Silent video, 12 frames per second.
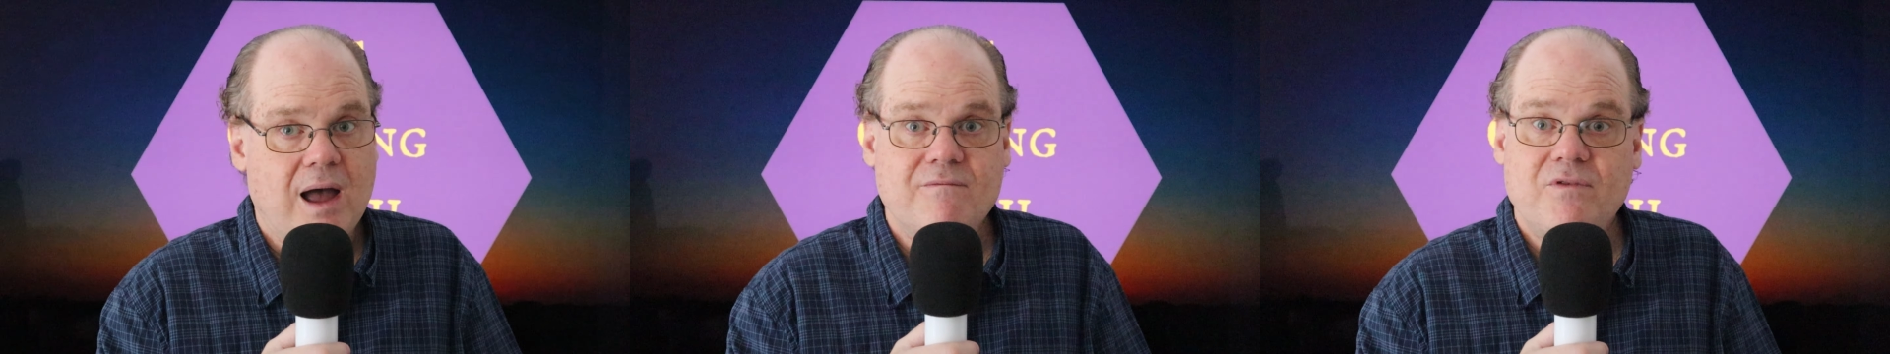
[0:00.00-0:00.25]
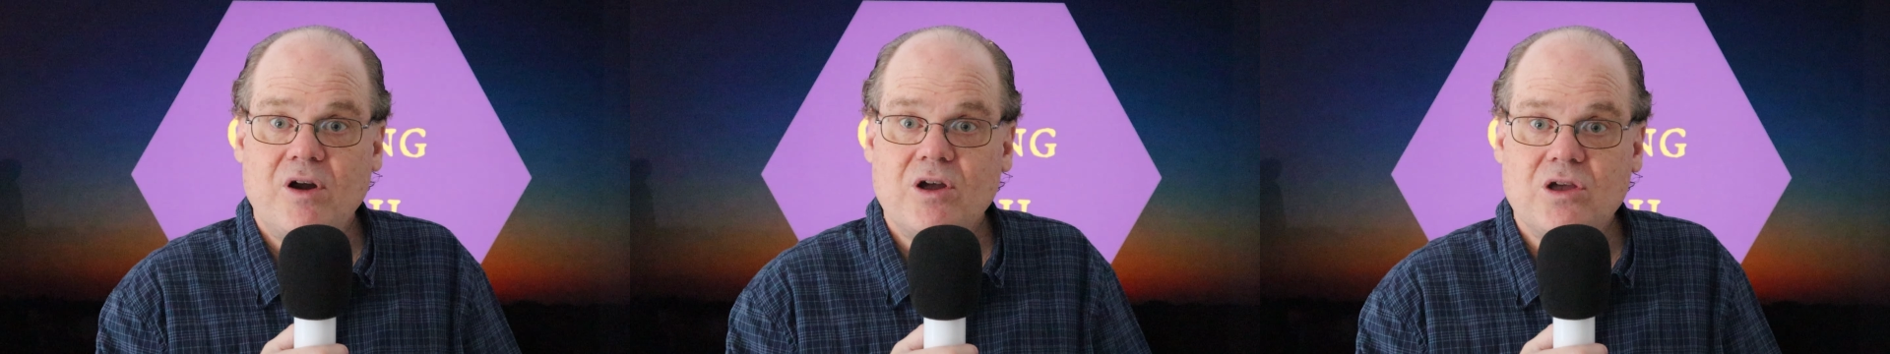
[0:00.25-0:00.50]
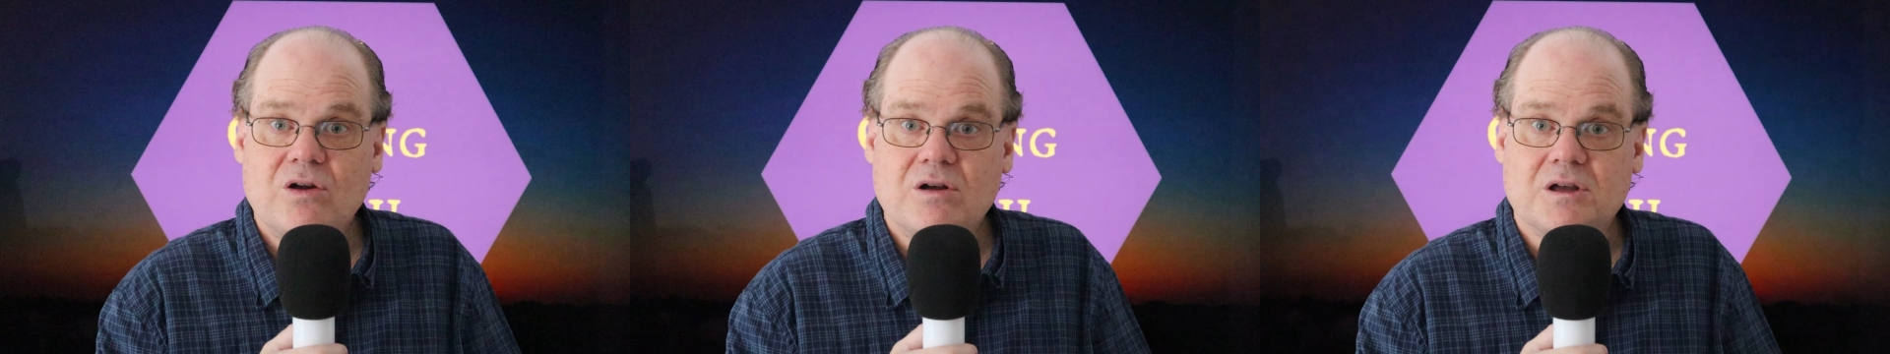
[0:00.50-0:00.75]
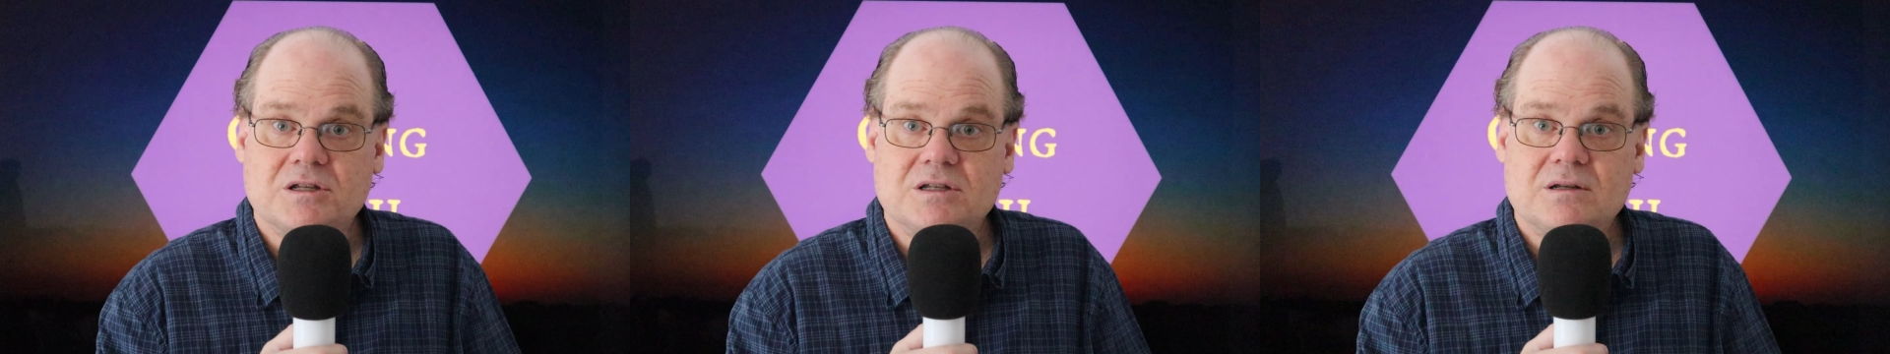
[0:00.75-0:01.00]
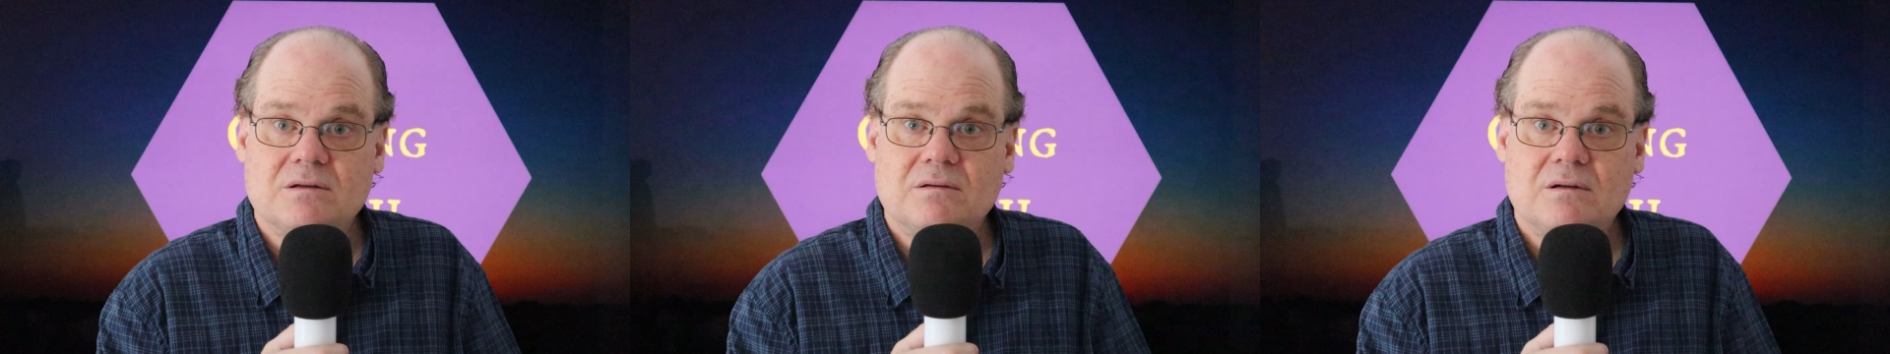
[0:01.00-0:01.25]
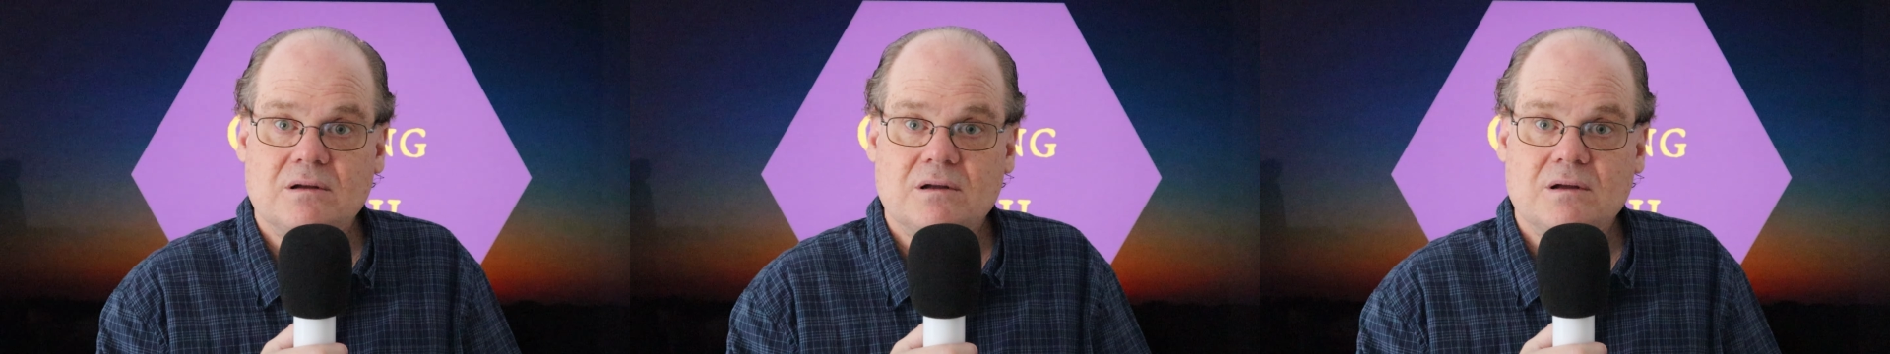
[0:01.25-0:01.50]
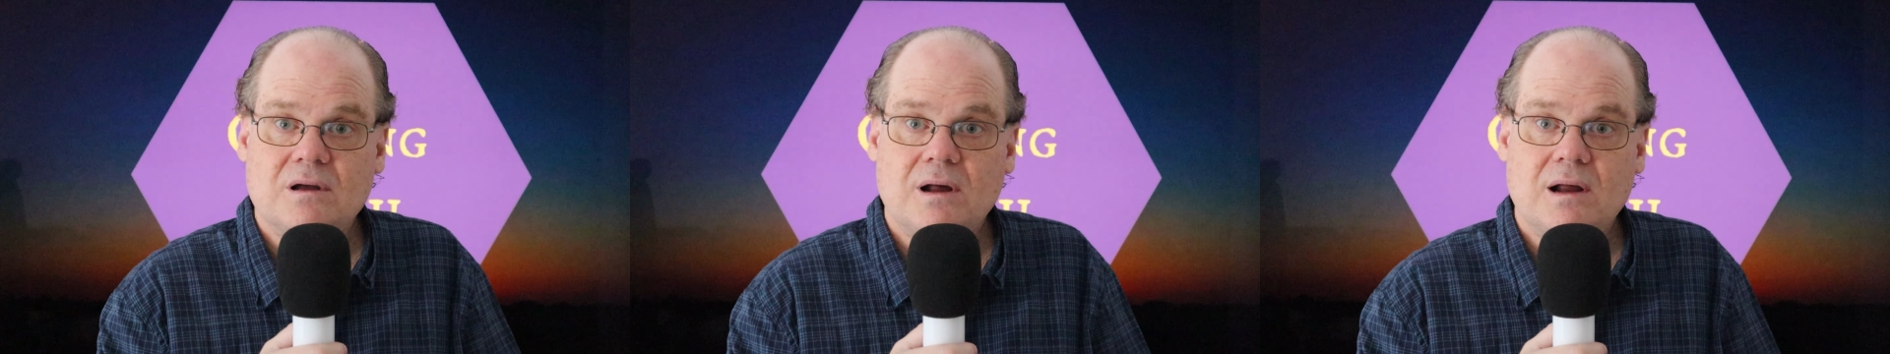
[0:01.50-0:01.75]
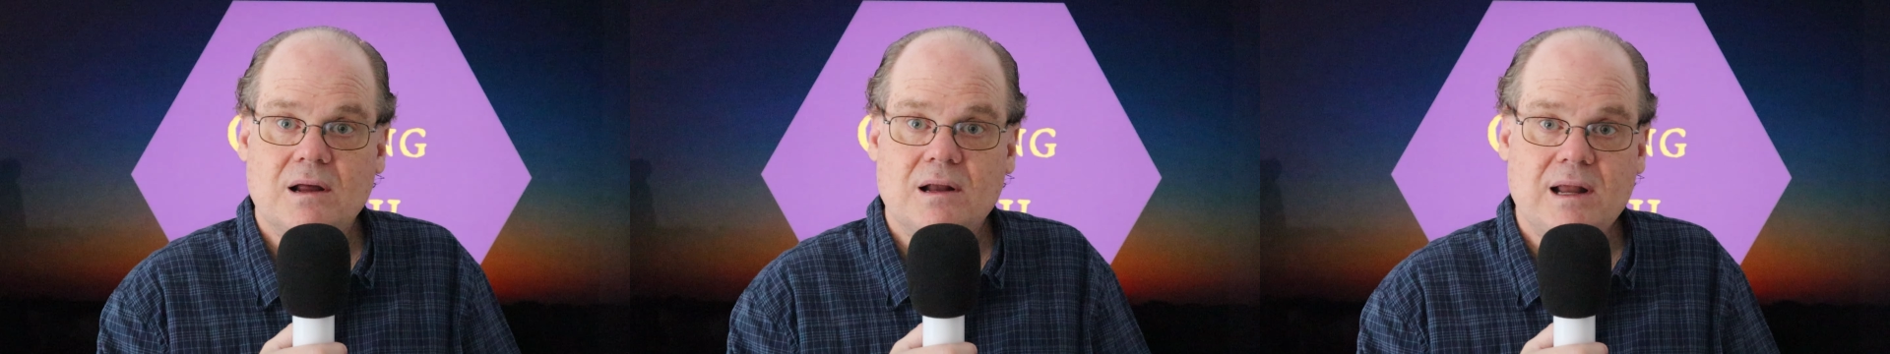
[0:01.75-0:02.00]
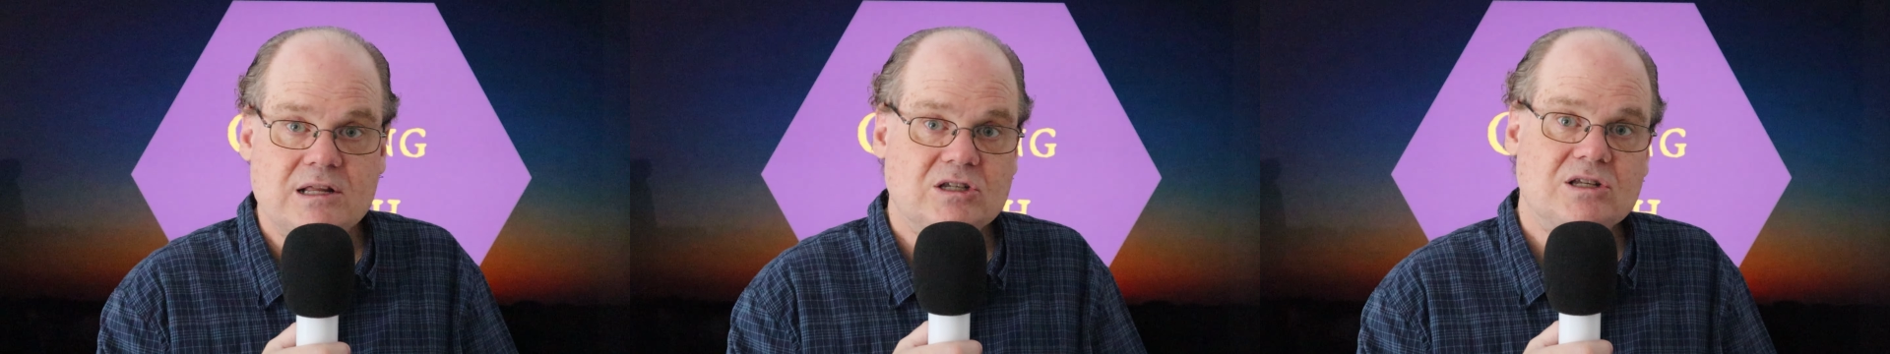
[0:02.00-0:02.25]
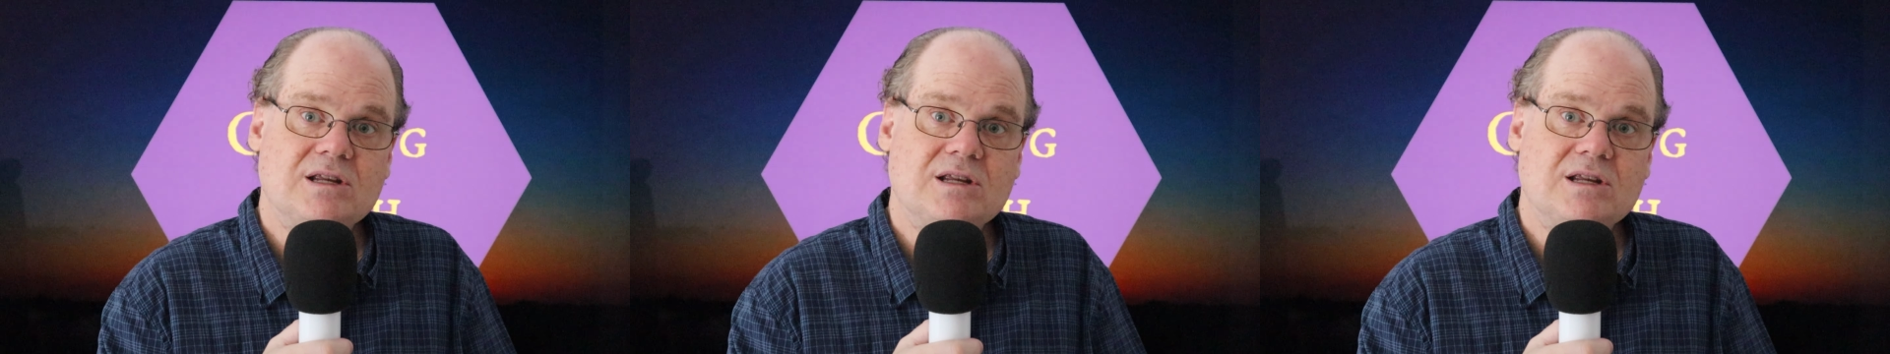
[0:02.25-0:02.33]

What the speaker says: I'm very curious. Let's